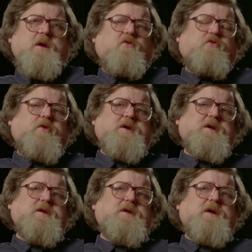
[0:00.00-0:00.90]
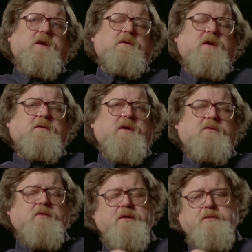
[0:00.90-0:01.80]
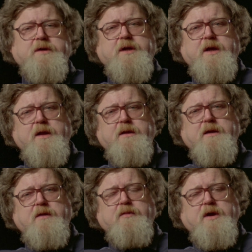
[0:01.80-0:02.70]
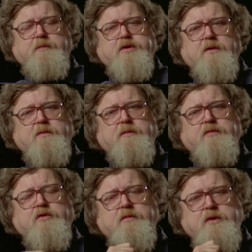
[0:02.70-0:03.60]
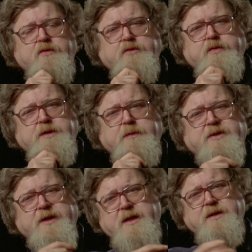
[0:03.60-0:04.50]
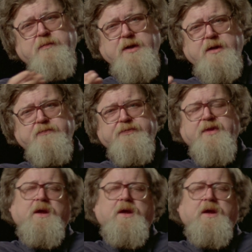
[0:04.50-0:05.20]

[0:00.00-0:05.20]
You know, for instance, I would say that in my poem, The Bull Moose, which ostensibly